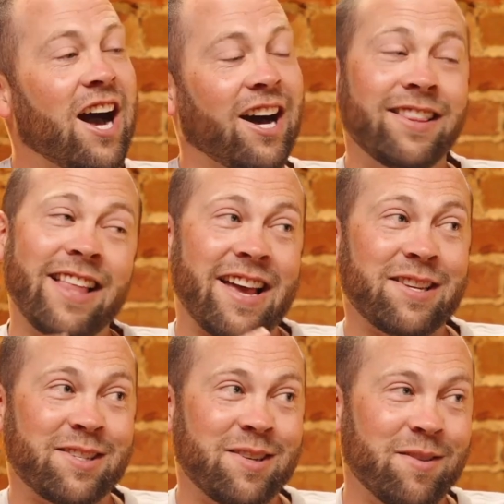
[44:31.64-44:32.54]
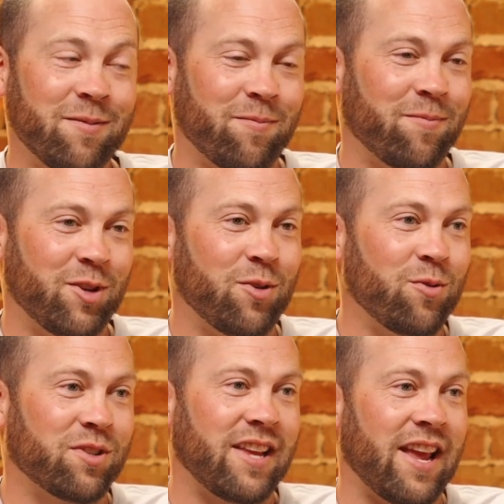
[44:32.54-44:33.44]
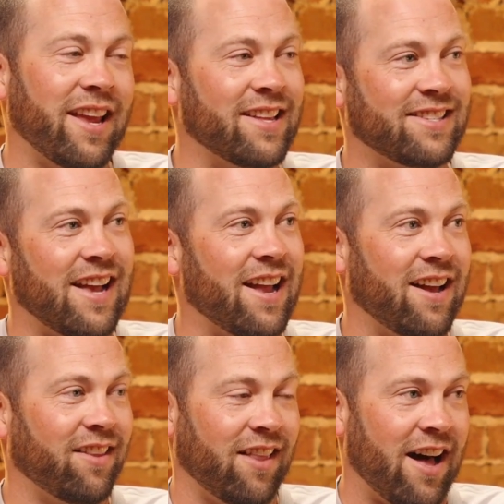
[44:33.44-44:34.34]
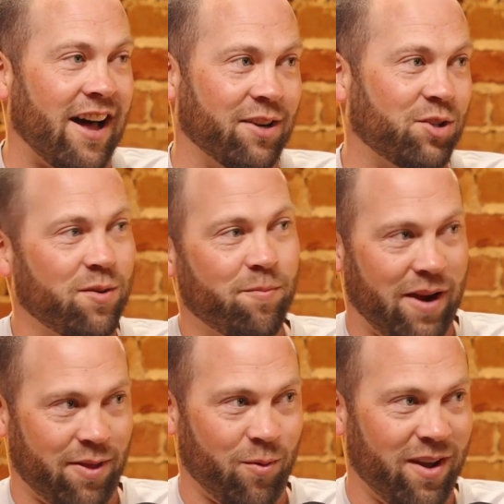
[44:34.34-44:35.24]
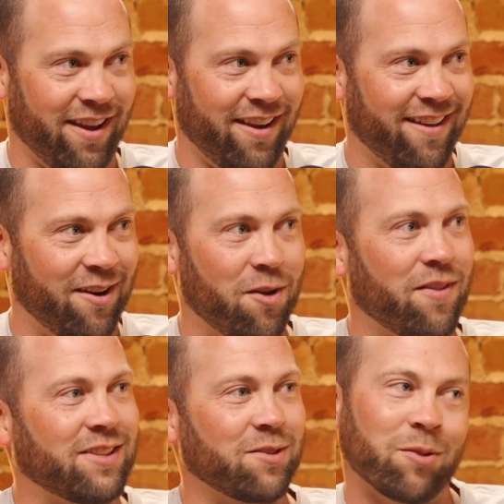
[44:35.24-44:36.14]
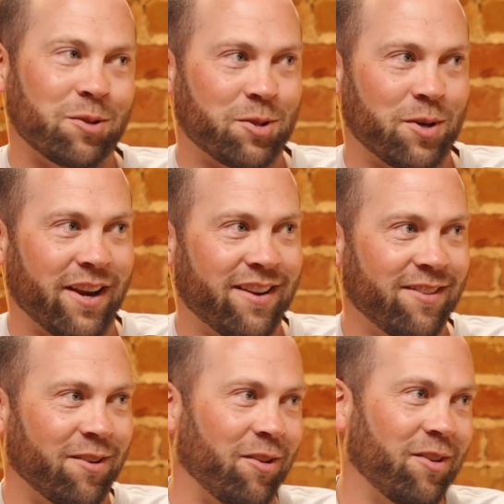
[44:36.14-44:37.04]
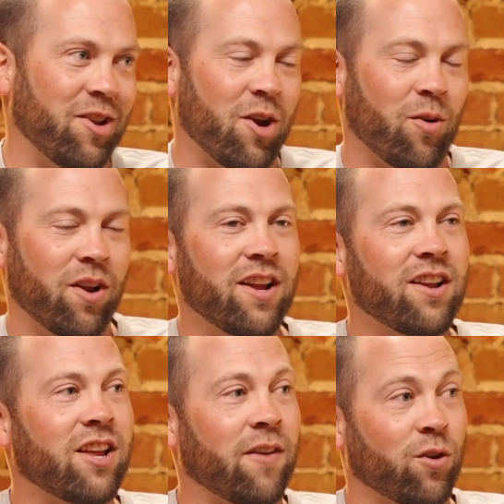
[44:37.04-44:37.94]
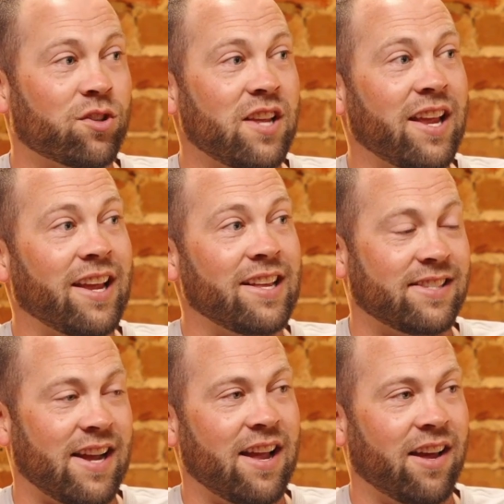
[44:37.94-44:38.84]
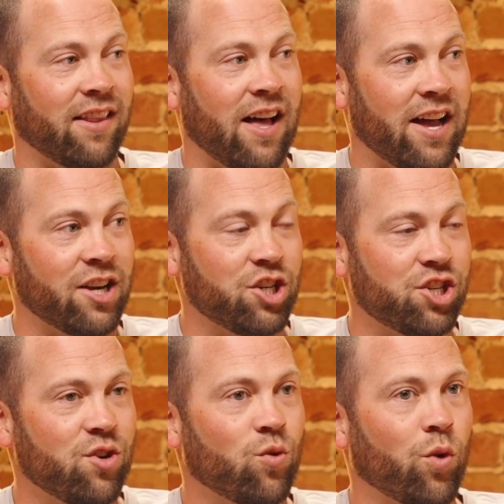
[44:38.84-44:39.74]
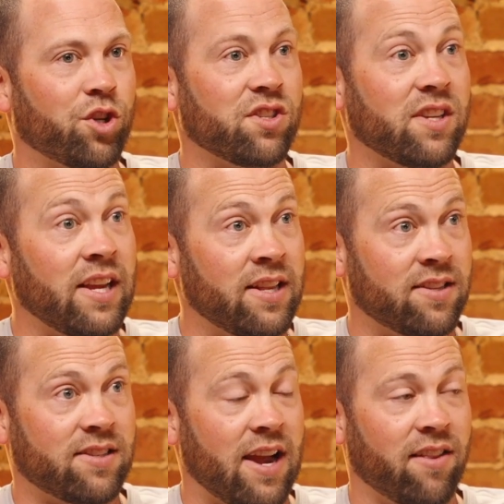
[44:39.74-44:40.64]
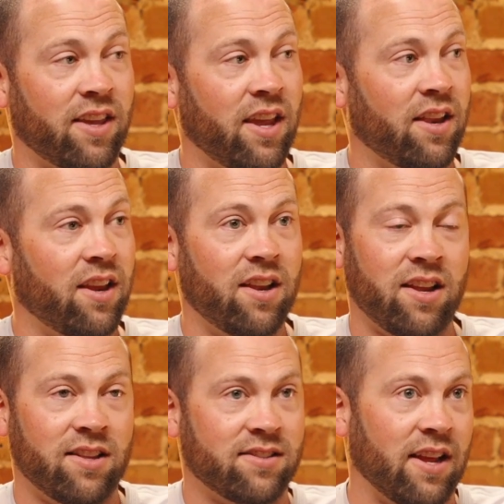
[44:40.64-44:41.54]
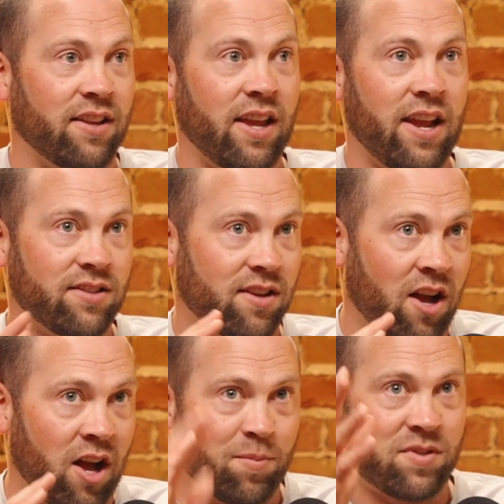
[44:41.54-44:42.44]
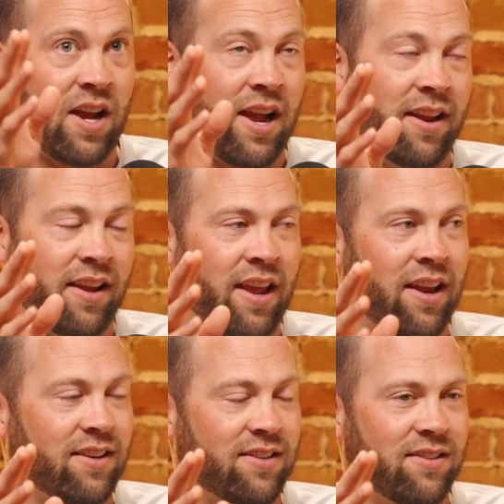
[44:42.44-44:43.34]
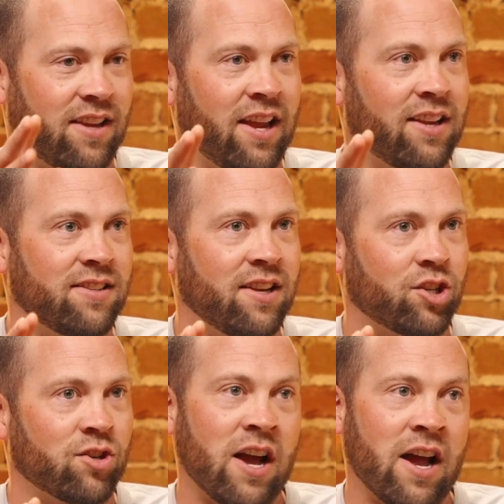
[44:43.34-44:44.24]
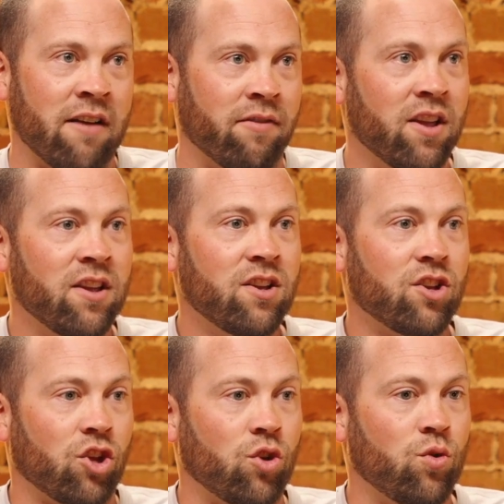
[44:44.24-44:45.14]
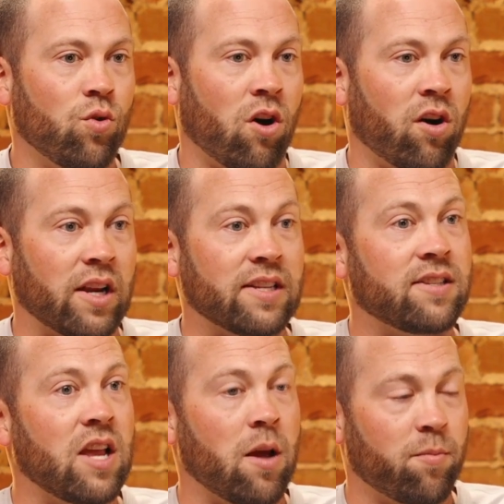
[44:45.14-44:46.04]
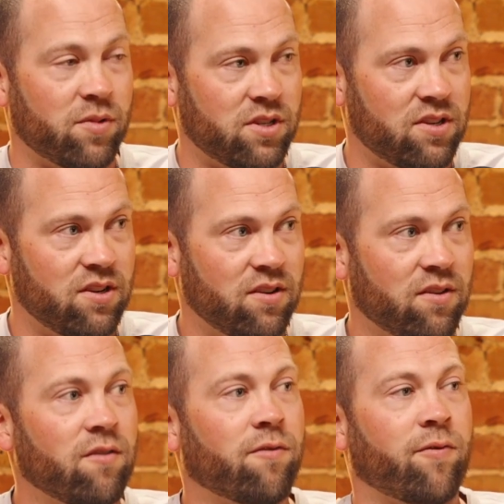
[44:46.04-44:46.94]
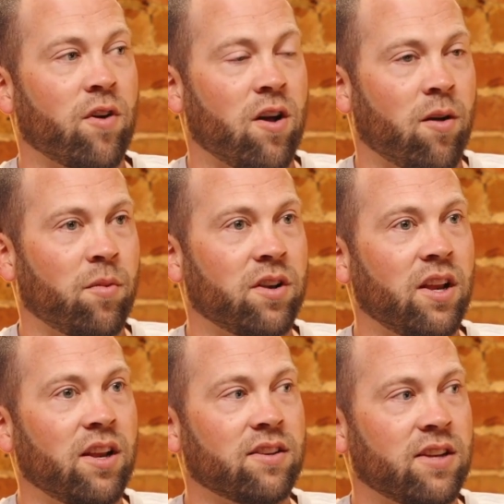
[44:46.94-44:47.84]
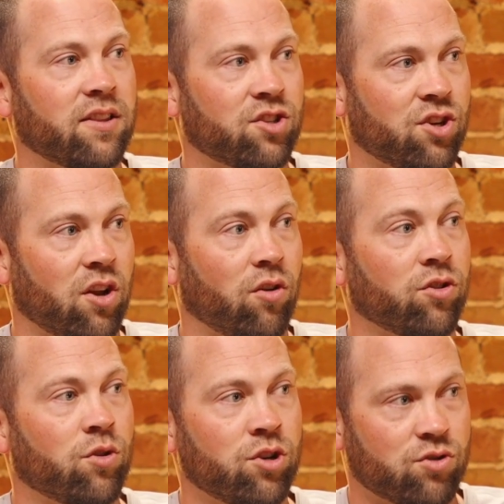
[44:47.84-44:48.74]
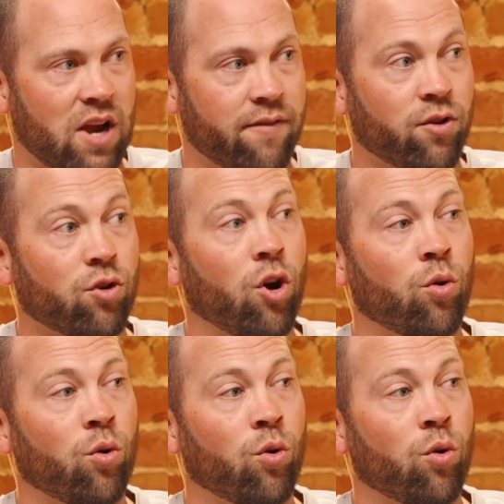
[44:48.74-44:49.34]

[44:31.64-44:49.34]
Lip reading: Unless you stay in Zion Lodge, by the way, I don't know, that's a little note. If you're staying in Zion Lodge, which is inside the canyon, inside the gates, up Zion Canyon Scenic Drive, you are exempt from needing to take the shuttle. You can drive your own